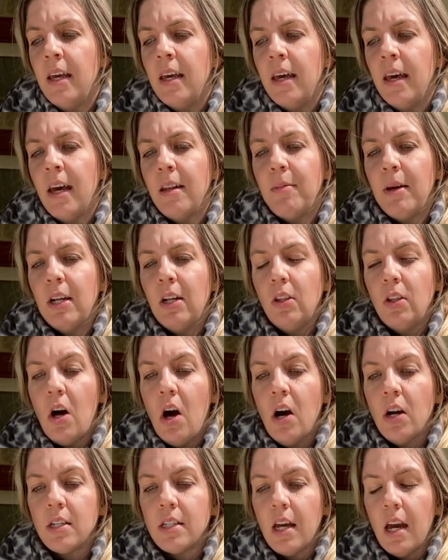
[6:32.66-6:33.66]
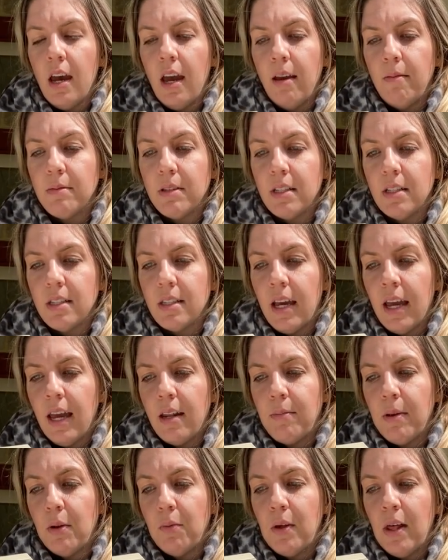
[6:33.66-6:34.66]
It had been a long time since I
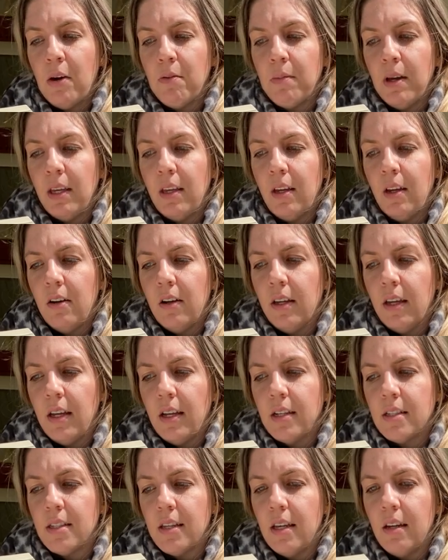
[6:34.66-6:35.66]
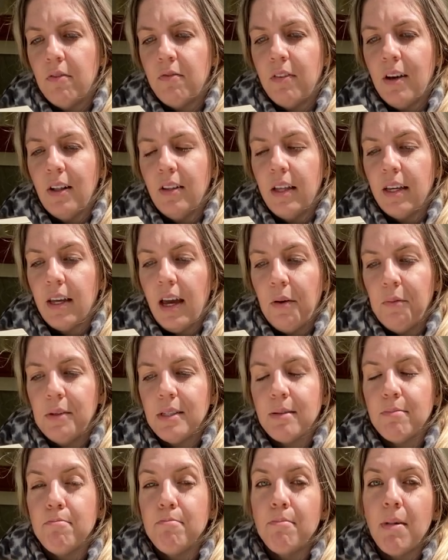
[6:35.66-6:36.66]
had been without my hearing aids, and it felt like I
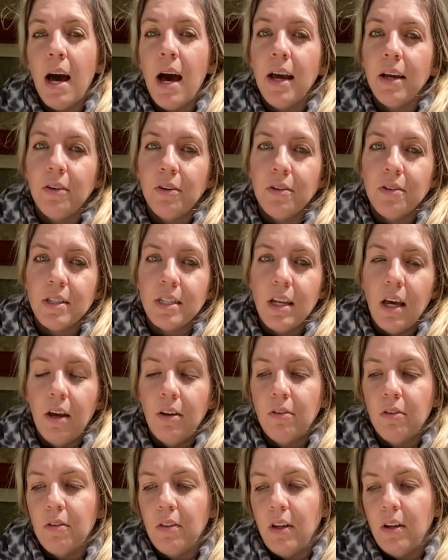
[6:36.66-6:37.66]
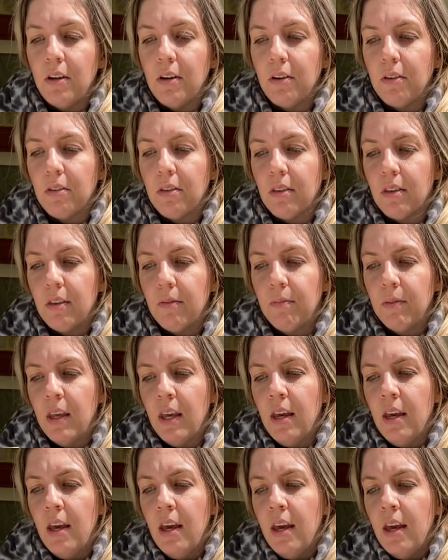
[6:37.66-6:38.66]
was miles under the earth.
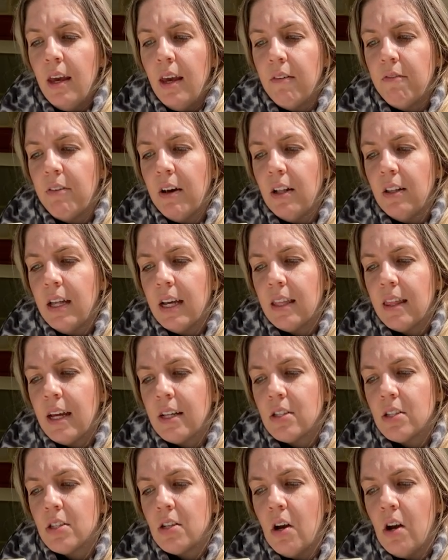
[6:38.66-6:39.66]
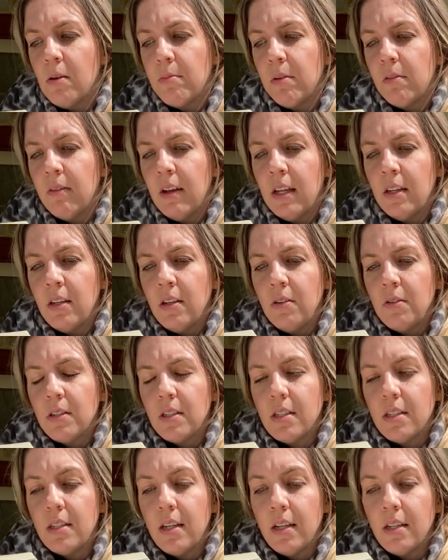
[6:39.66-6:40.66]
It felt like that song Miranda used
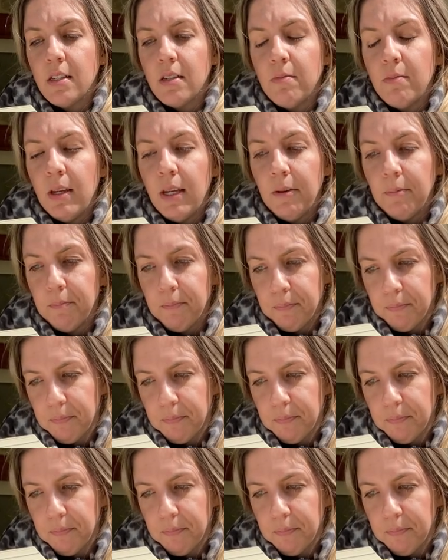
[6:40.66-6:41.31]
to sing to me.